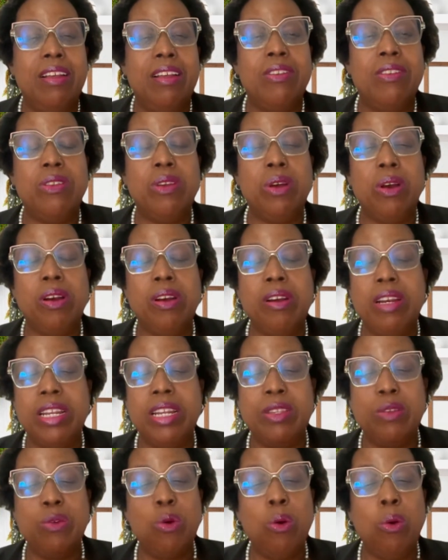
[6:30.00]
So
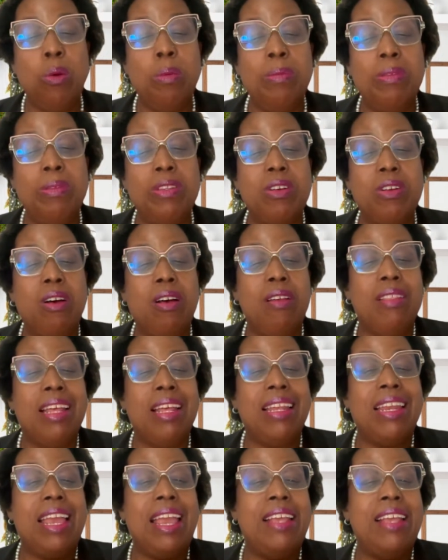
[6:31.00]
Ernest Holmes taught
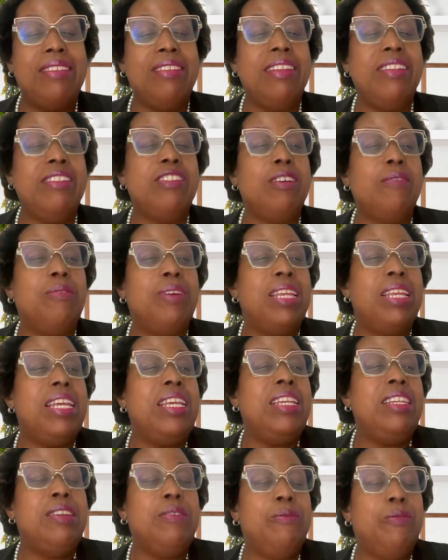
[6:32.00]
that essence of an
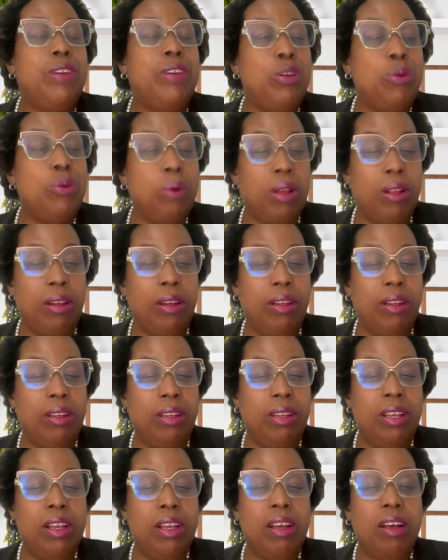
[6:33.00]
individual
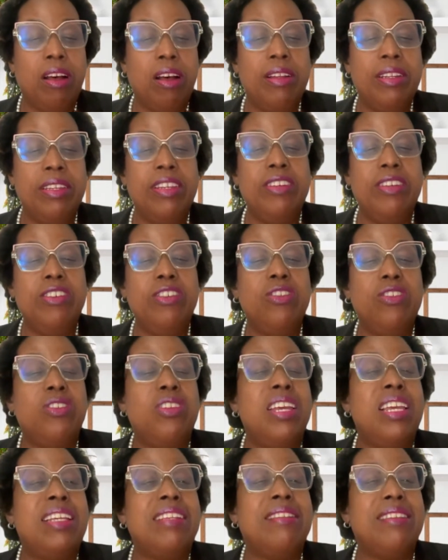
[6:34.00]
continues
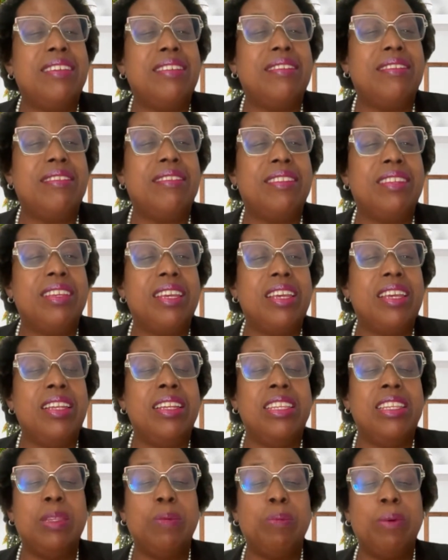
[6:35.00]
to exist
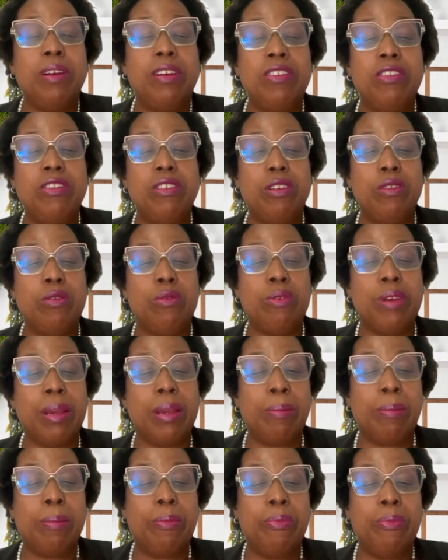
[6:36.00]
in the spiritual
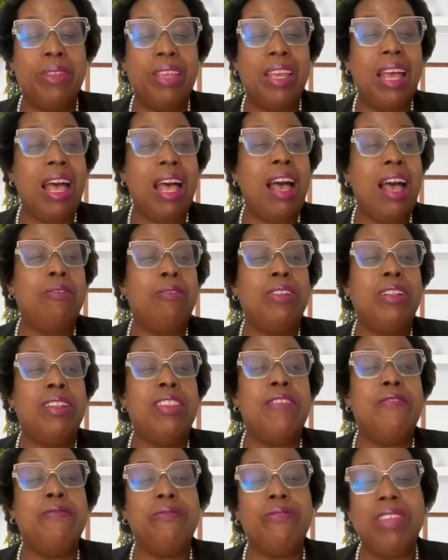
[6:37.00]
realm after
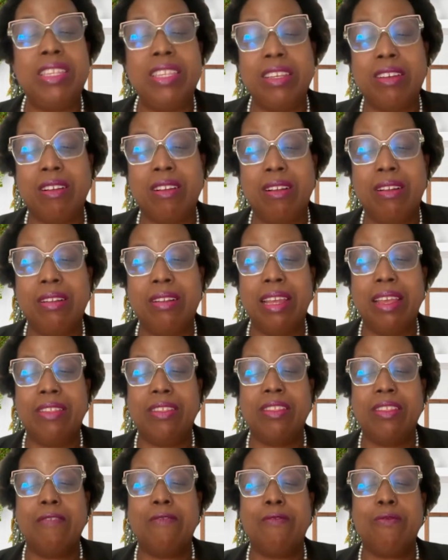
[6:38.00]
the physical death
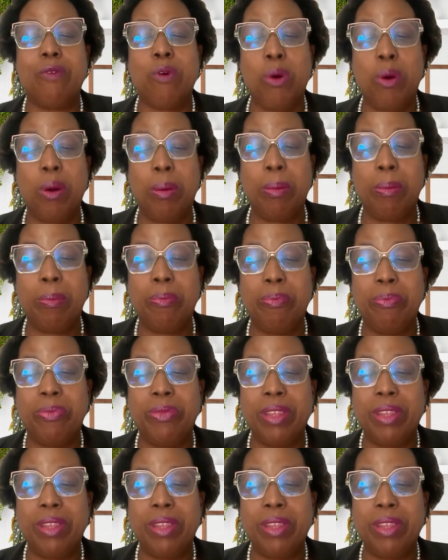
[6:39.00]
form.